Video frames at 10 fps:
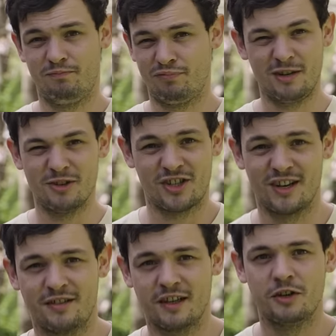pretty much
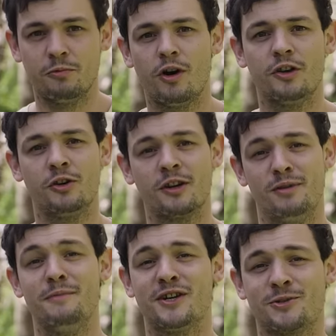anything you want, you're going
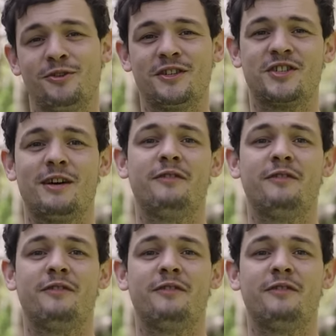to be much more concerned